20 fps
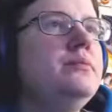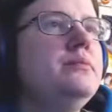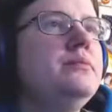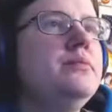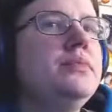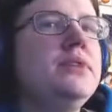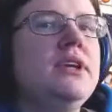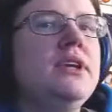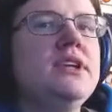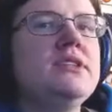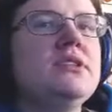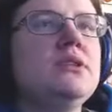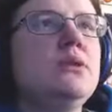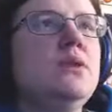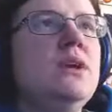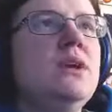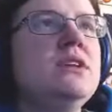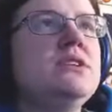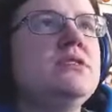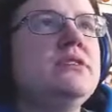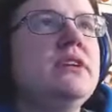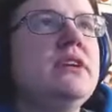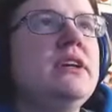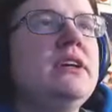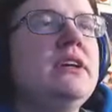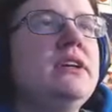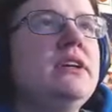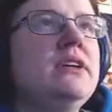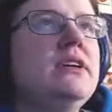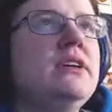plus quest right
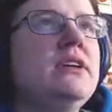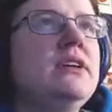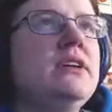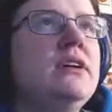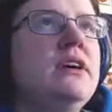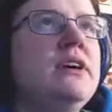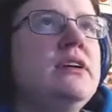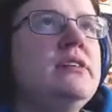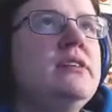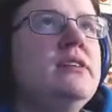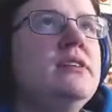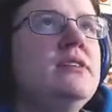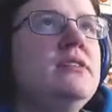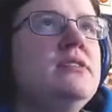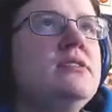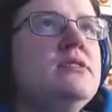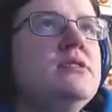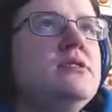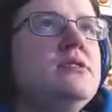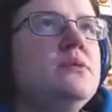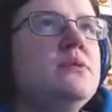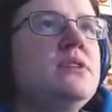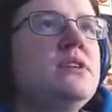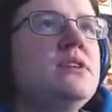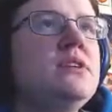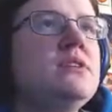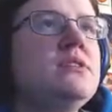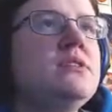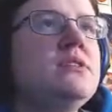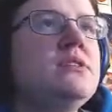here. I think this one
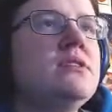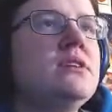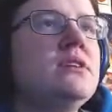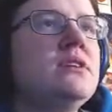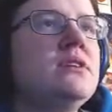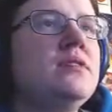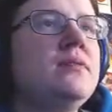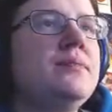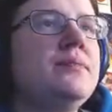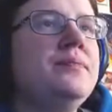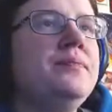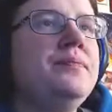is, um,